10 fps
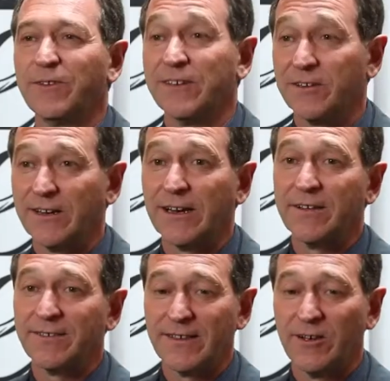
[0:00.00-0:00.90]
with the
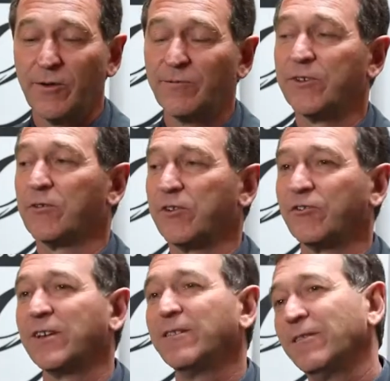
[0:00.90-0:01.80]
analysis of the
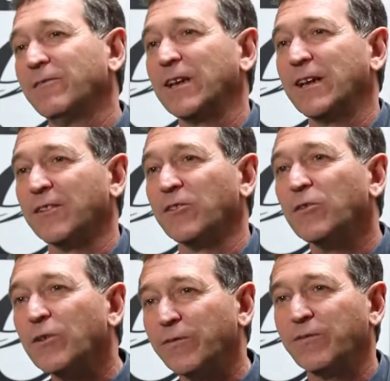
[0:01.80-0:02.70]
origin, we can
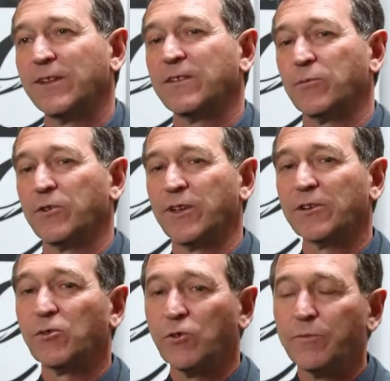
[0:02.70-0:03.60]
know if this
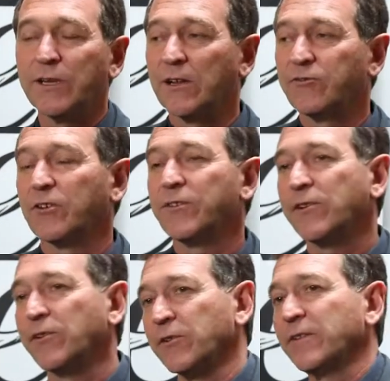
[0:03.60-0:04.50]
product could be
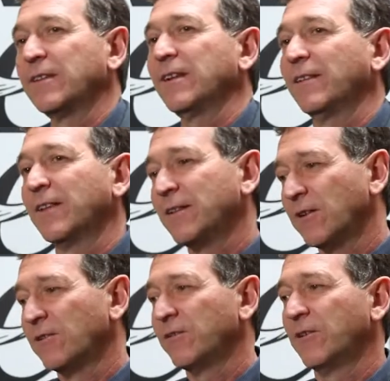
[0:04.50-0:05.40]
dangerous or not, and
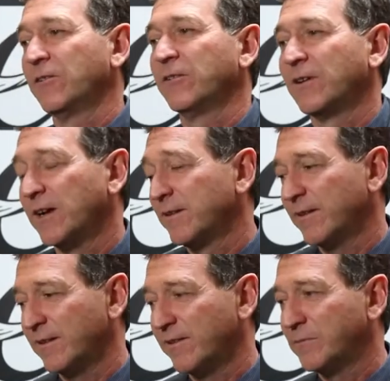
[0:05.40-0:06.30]
then
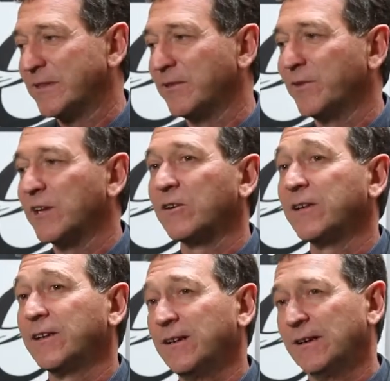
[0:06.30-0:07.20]
analyze
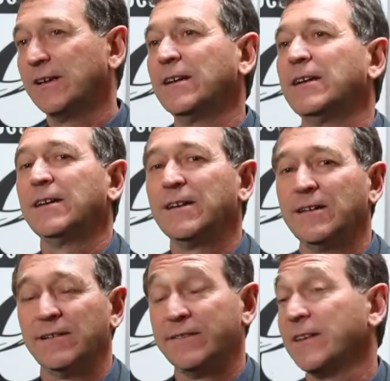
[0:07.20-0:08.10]
specifically
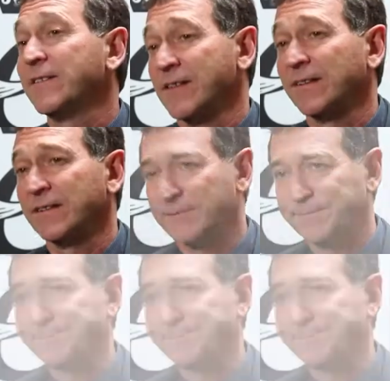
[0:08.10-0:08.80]
the hazard.